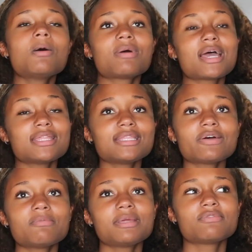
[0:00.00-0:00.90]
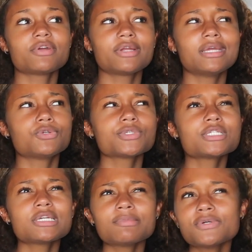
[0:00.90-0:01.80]
but I think that would be a very
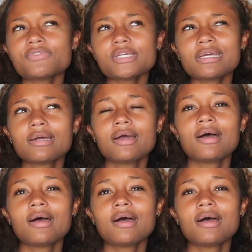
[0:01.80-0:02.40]
interesting movie.